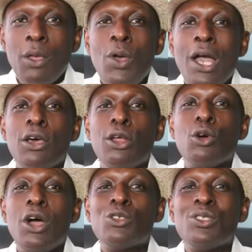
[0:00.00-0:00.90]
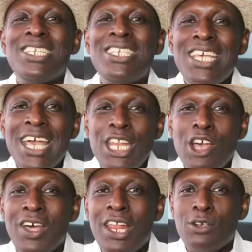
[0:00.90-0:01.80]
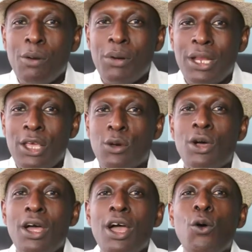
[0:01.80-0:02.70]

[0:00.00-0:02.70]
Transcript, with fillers: We are going to go into the DNA of an entrepreneur.